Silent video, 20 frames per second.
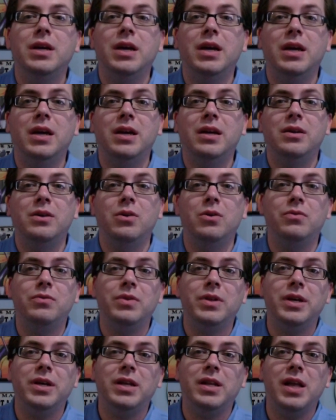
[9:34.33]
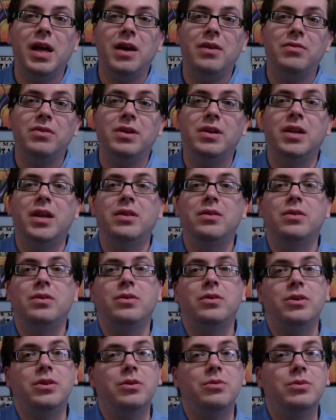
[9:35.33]
and hopefully I'll have
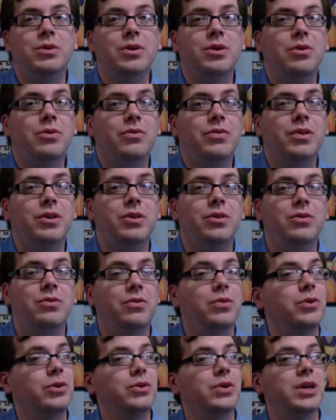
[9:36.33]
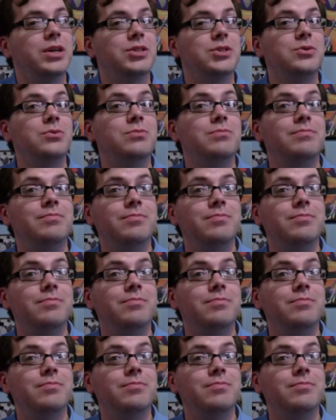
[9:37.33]
another Yu-Gi-Oh video for you guys soon.